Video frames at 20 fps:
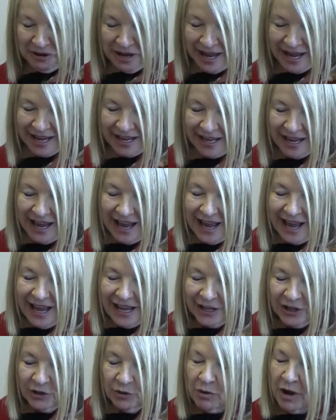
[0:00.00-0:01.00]
Okay.
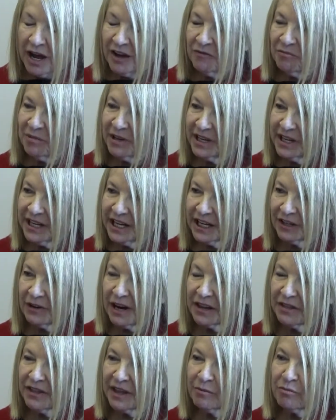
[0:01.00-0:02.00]
You have been here,
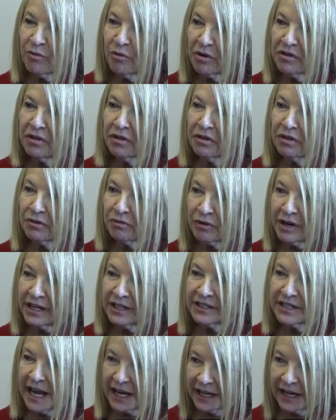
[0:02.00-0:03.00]
I think, more than
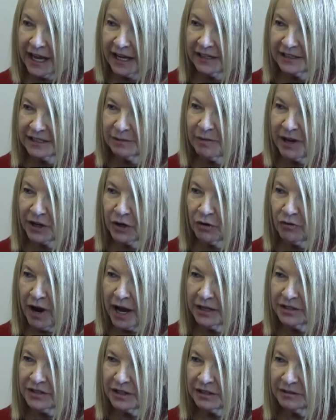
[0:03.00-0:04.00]
3 decades, am I correct?